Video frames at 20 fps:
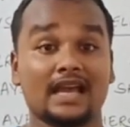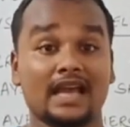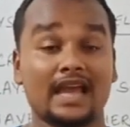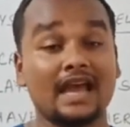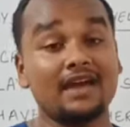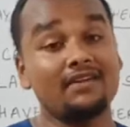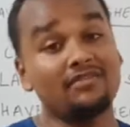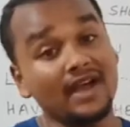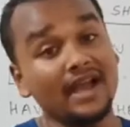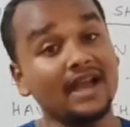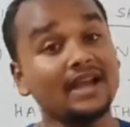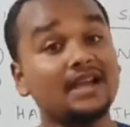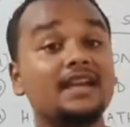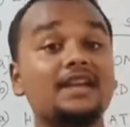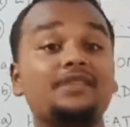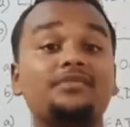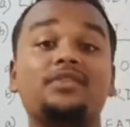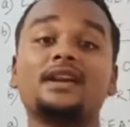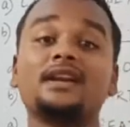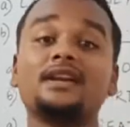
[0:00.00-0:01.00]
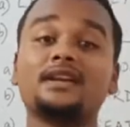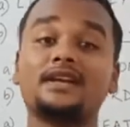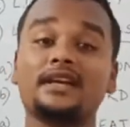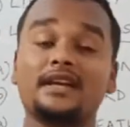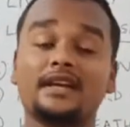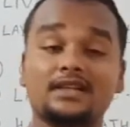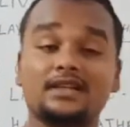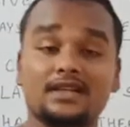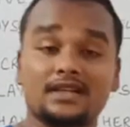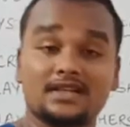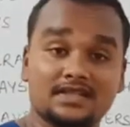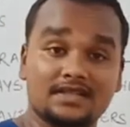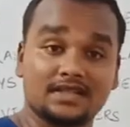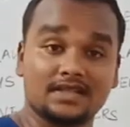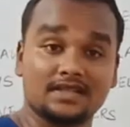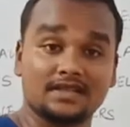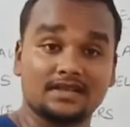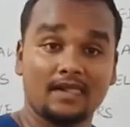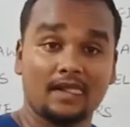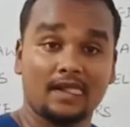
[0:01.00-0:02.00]
have a different
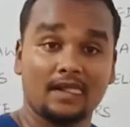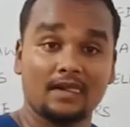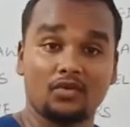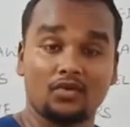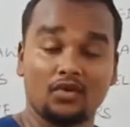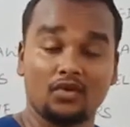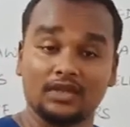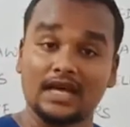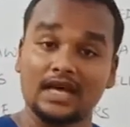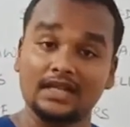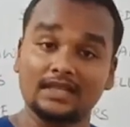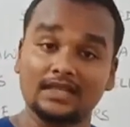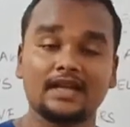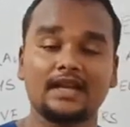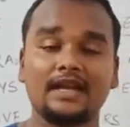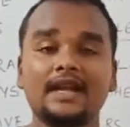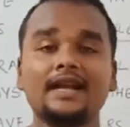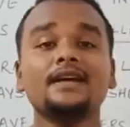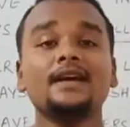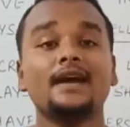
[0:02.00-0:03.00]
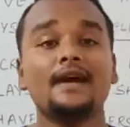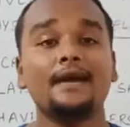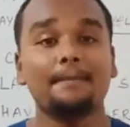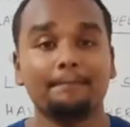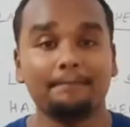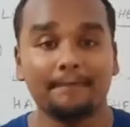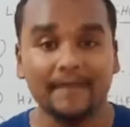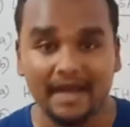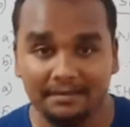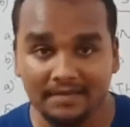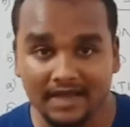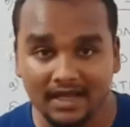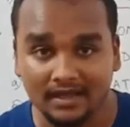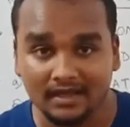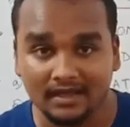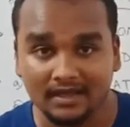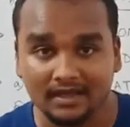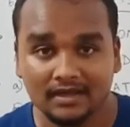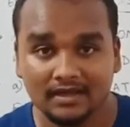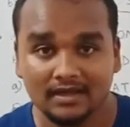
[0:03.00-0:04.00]
characteristic. On the other hand,
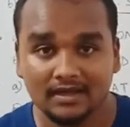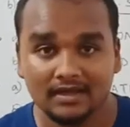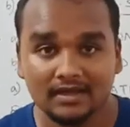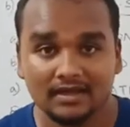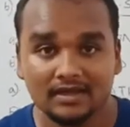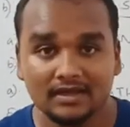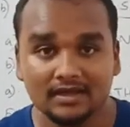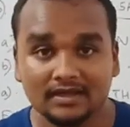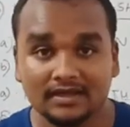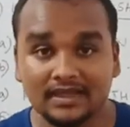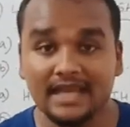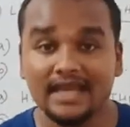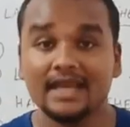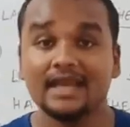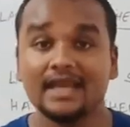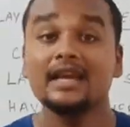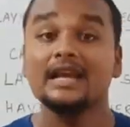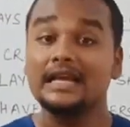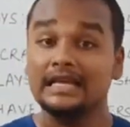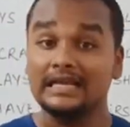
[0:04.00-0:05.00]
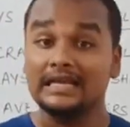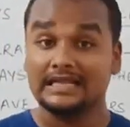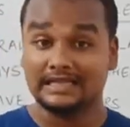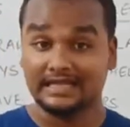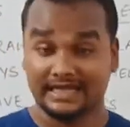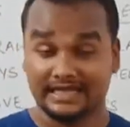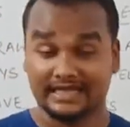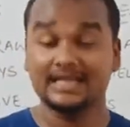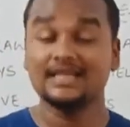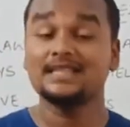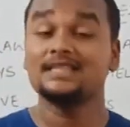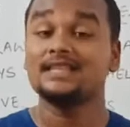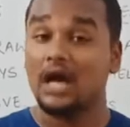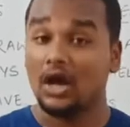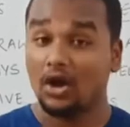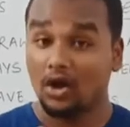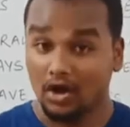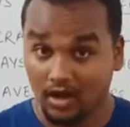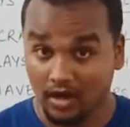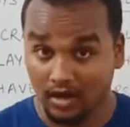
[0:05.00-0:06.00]
mammal, that is
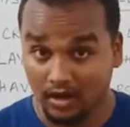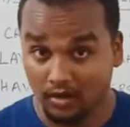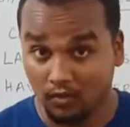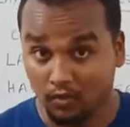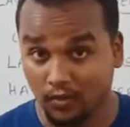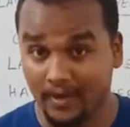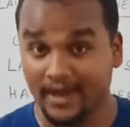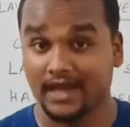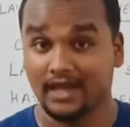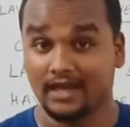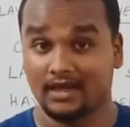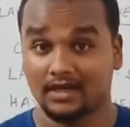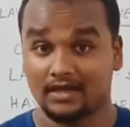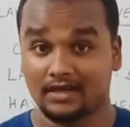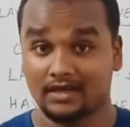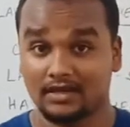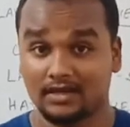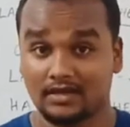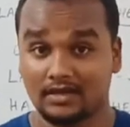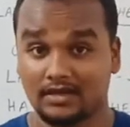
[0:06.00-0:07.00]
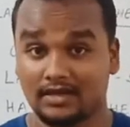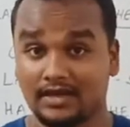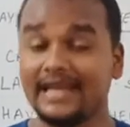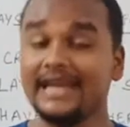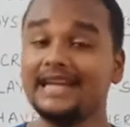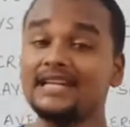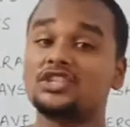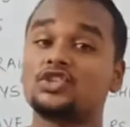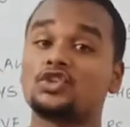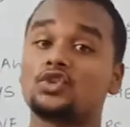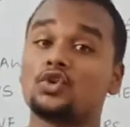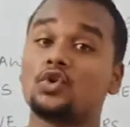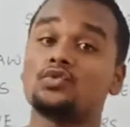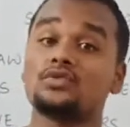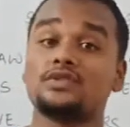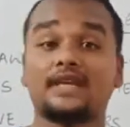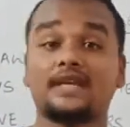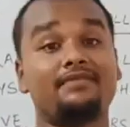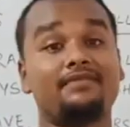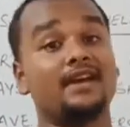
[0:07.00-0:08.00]
whale, it
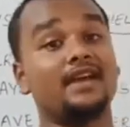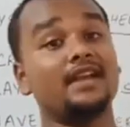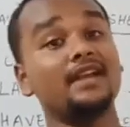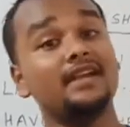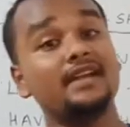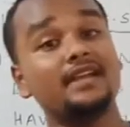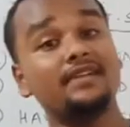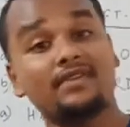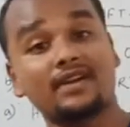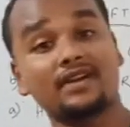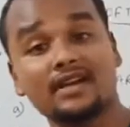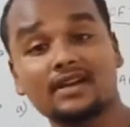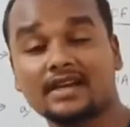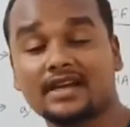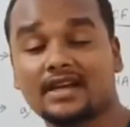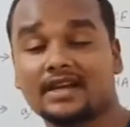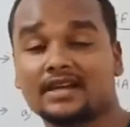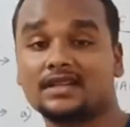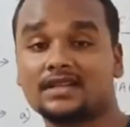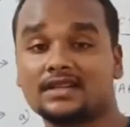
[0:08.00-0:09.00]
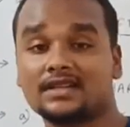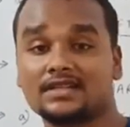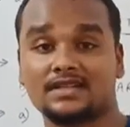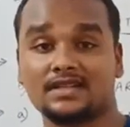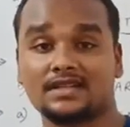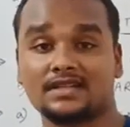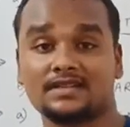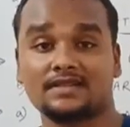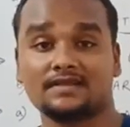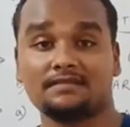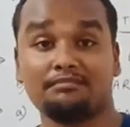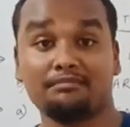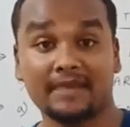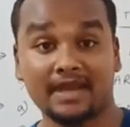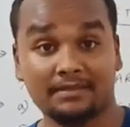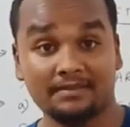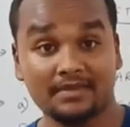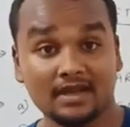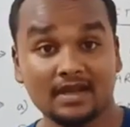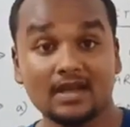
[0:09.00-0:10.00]
shows a very different characteristics.
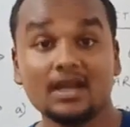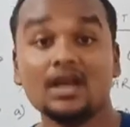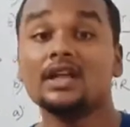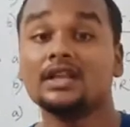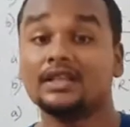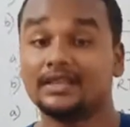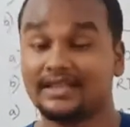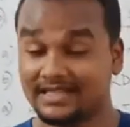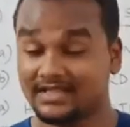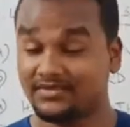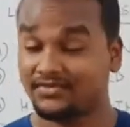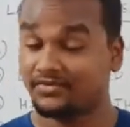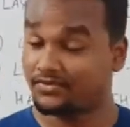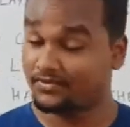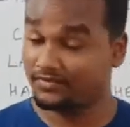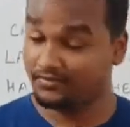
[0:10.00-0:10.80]
This